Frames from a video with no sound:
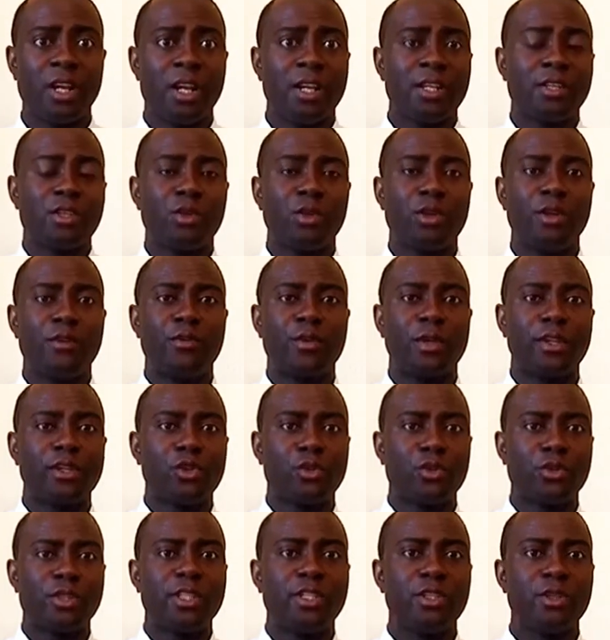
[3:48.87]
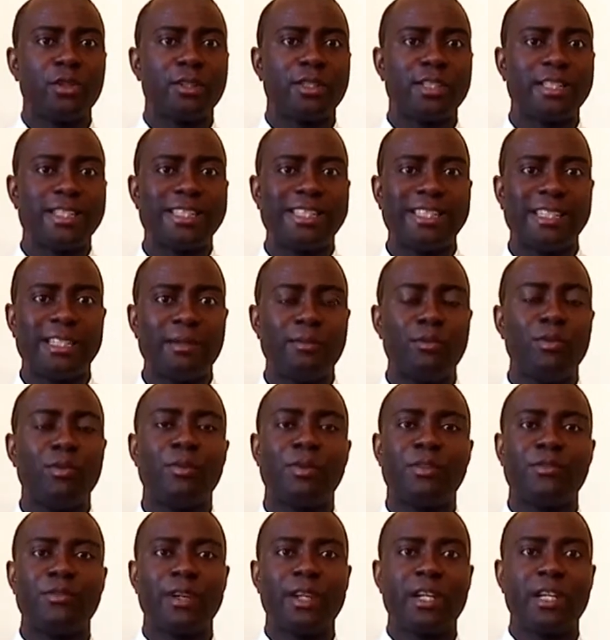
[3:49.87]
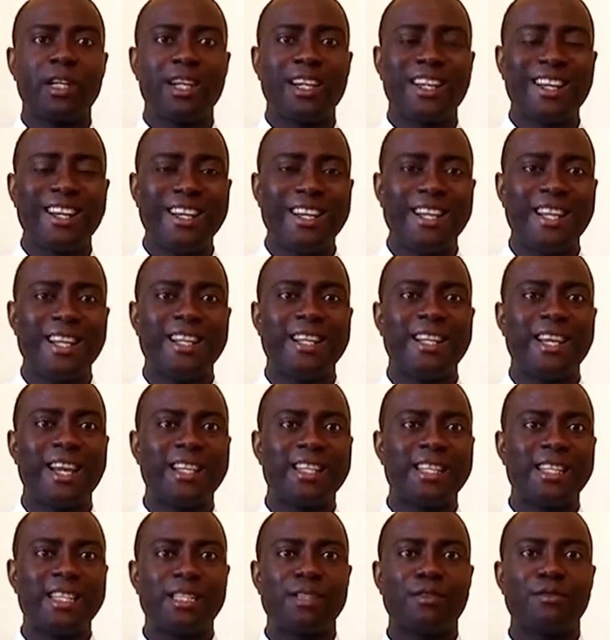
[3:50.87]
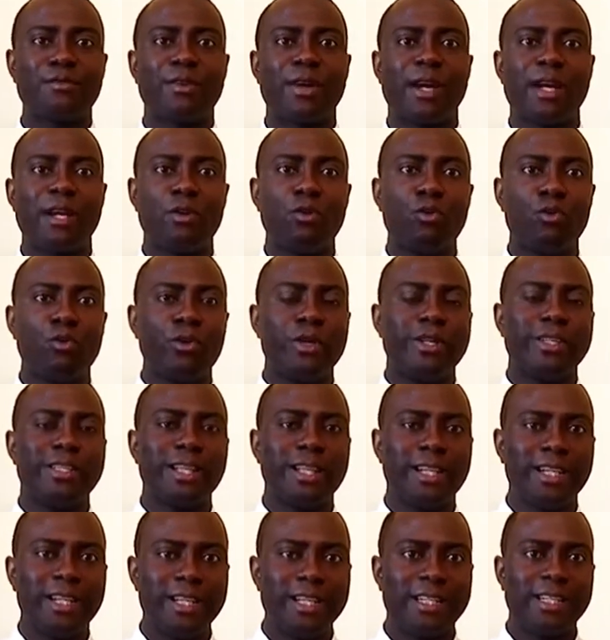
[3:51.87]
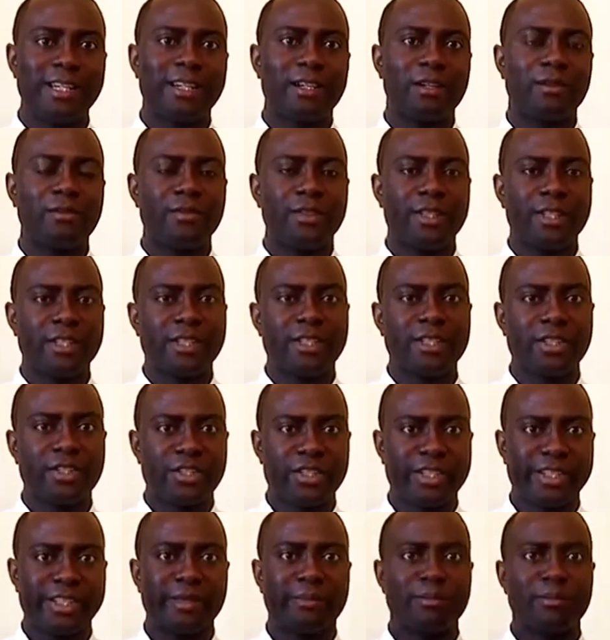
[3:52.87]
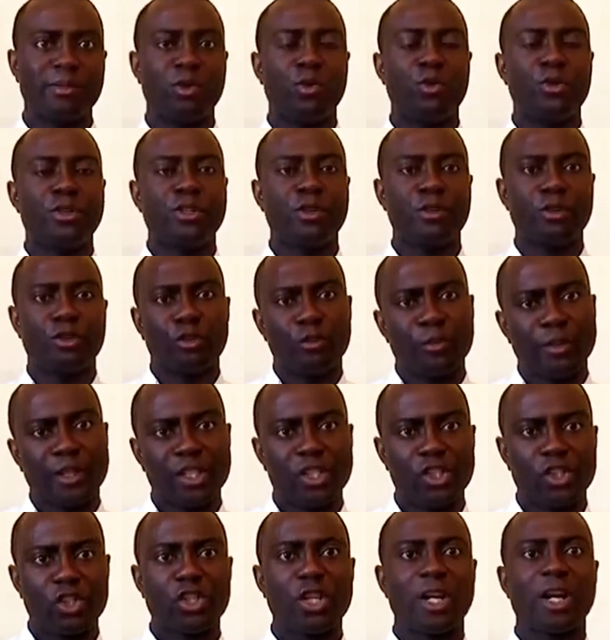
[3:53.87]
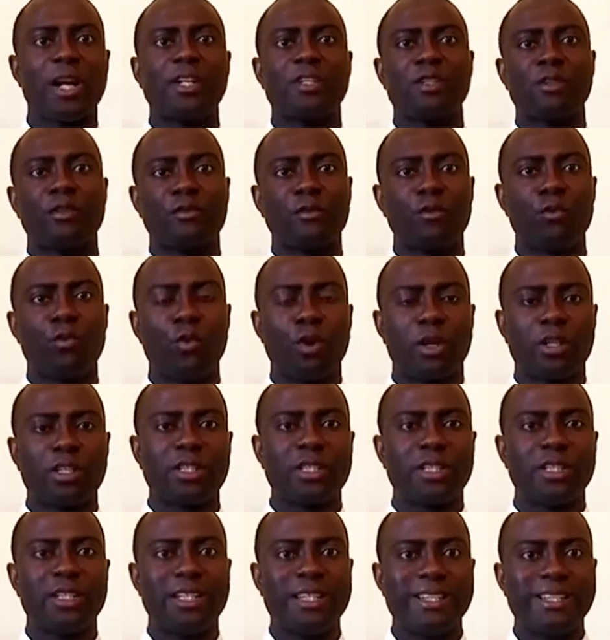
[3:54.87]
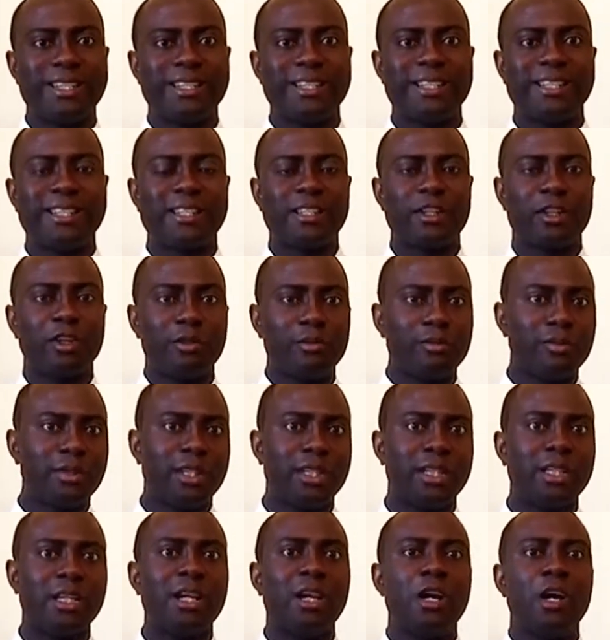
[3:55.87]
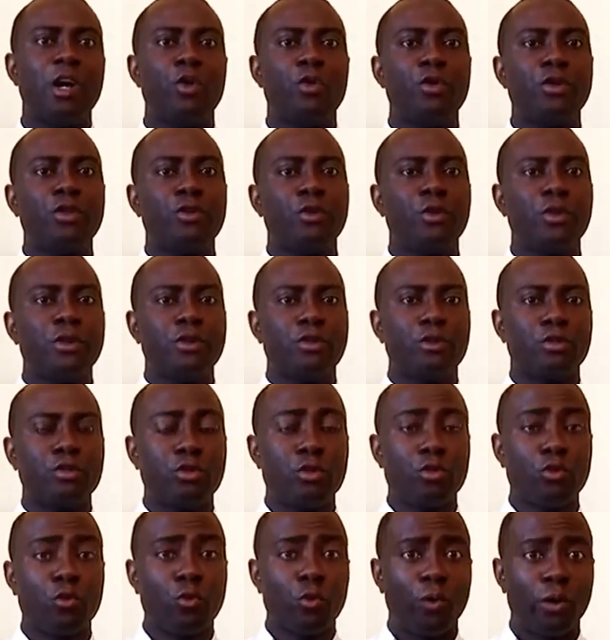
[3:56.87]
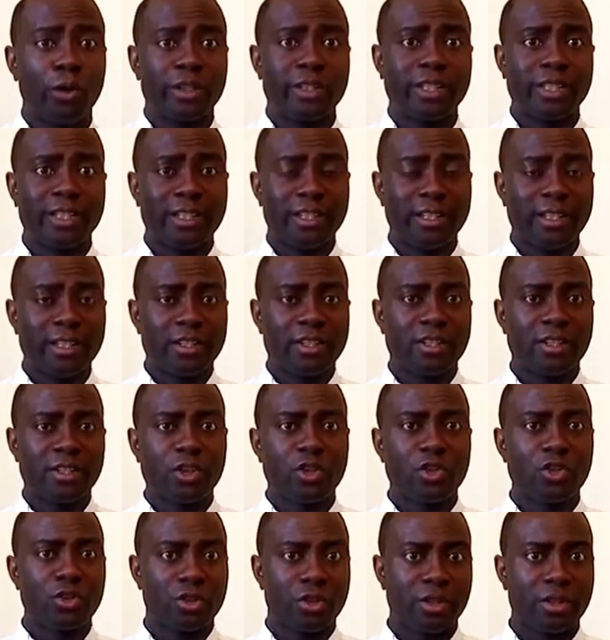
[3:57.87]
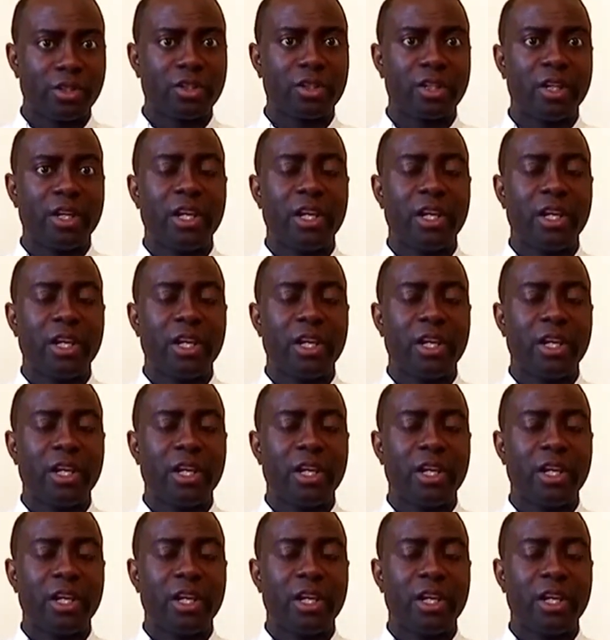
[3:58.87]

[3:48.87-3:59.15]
So if you are choosing your team, you must very clearly identify who is the leader of this team, who is going to be in charge of what in this company, who is going to do what in this church.